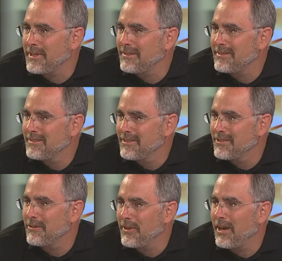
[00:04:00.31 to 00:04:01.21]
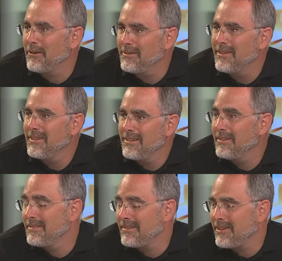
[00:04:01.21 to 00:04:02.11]
me. Mm. So now,
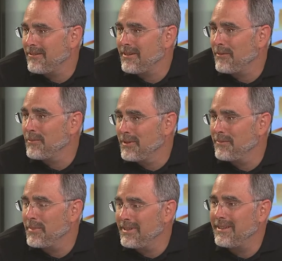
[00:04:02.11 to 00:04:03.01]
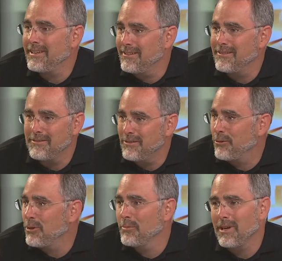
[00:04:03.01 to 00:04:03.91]
you know, I'm going to be in
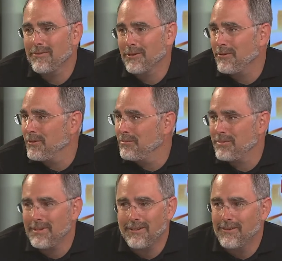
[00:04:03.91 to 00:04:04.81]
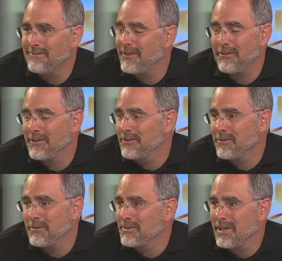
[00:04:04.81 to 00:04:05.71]
group after group, and, you know, in those
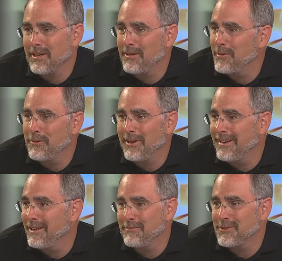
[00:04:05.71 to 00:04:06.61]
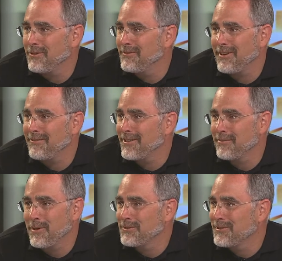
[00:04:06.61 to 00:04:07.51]
groups, I am who I am. So if I feel
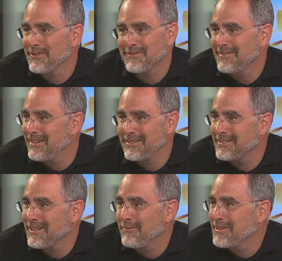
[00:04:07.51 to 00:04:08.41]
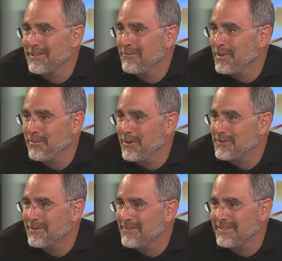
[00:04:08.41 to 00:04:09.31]
emotional, I just let myself be
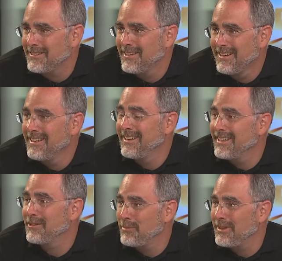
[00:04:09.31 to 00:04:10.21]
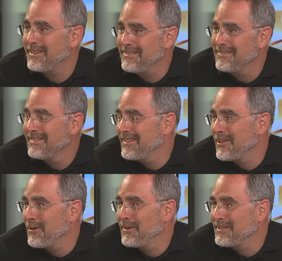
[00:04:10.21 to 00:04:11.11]
emotional. And it can be, you
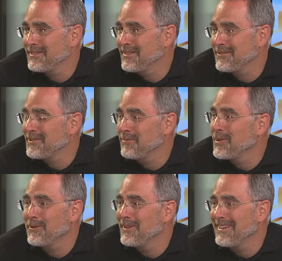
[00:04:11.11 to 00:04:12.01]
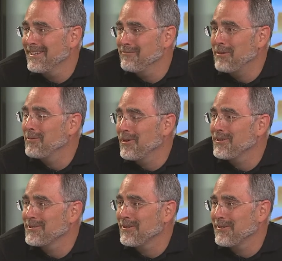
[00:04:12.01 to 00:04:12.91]
know, it's, there's some beauty in it. People
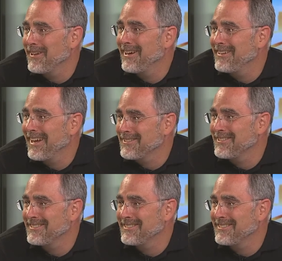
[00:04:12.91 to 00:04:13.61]
also are not sure. actually